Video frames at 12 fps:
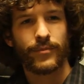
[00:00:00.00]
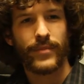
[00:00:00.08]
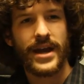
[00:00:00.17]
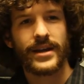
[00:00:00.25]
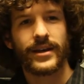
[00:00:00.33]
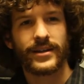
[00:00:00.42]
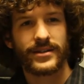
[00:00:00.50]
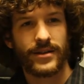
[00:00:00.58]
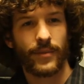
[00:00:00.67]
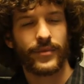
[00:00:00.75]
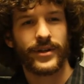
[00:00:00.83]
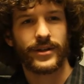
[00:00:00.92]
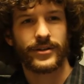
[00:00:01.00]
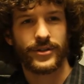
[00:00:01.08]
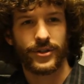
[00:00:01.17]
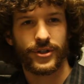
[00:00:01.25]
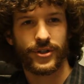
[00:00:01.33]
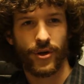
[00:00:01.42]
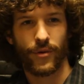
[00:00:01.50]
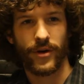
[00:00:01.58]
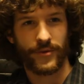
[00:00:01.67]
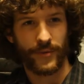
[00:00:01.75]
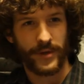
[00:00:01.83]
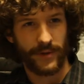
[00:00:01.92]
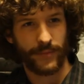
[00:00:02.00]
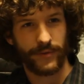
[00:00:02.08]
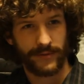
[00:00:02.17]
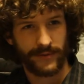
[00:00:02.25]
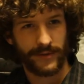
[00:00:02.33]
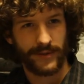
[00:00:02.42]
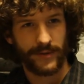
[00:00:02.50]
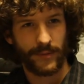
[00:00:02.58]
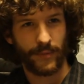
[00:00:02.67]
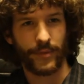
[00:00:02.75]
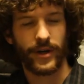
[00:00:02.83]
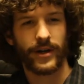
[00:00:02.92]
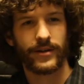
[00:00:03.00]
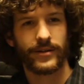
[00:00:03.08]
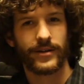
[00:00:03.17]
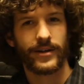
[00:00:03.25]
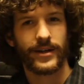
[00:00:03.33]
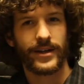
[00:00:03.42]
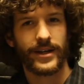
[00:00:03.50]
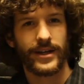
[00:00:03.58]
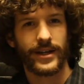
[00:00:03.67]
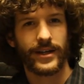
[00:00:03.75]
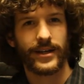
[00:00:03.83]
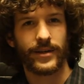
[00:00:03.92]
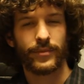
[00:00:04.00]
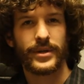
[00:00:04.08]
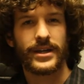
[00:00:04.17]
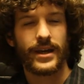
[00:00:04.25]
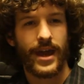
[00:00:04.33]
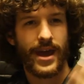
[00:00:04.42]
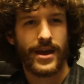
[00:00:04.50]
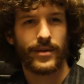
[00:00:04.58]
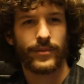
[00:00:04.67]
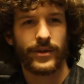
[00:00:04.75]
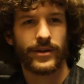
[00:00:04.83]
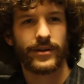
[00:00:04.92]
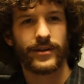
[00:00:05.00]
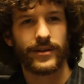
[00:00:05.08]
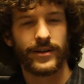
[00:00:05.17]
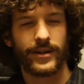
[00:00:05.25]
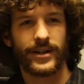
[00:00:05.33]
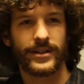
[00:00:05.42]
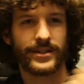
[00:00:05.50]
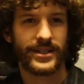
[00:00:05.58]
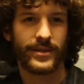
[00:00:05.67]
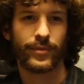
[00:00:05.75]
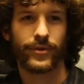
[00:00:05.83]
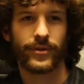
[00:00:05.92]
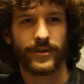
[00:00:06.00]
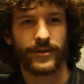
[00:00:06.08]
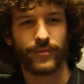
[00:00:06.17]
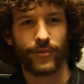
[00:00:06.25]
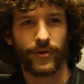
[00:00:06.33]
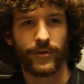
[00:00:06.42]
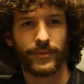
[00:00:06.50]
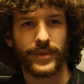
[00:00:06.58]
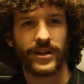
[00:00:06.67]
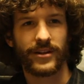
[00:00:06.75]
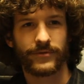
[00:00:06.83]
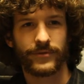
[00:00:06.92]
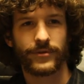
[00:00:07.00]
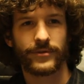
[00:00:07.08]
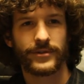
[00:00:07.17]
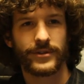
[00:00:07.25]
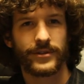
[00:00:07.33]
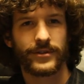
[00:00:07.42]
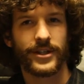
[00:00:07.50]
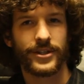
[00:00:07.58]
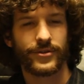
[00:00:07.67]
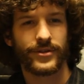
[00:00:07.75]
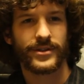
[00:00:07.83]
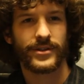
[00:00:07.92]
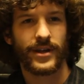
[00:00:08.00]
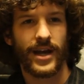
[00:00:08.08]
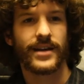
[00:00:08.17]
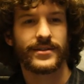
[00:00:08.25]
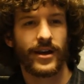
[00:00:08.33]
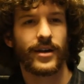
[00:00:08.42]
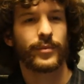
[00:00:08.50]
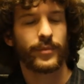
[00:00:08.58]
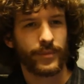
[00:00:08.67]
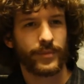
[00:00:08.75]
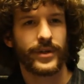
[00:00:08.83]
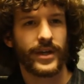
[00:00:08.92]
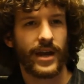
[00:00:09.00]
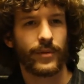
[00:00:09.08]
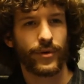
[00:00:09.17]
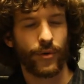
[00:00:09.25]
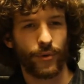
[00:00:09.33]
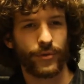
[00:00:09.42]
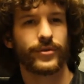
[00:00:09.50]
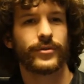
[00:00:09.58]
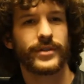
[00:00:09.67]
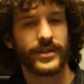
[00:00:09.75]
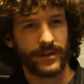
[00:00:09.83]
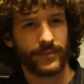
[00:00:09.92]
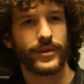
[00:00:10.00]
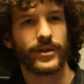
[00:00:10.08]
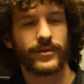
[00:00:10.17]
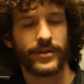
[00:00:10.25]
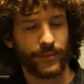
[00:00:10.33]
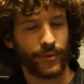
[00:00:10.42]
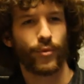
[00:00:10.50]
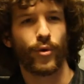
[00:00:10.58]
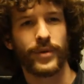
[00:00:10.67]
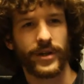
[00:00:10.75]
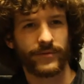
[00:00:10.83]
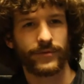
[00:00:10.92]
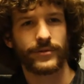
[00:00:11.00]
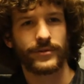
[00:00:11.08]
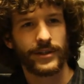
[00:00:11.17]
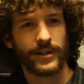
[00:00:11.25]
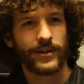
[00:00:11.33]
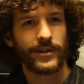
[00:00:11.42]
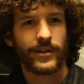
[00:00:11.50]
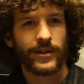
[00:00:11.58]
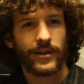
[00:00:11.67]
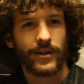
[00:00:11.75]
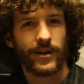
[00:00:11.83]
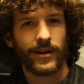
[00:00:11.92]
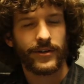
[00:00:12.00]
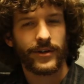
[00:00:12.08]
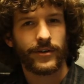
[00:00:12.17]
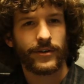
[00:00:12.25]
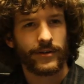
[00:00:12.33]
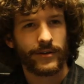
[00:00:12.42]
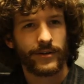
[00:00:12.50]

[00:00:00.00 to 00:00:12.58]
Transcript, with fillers: making something to show other people, but it became a deeper, more meaningful interest as I became an older, deep, deeper, more meaningful uh, thinker.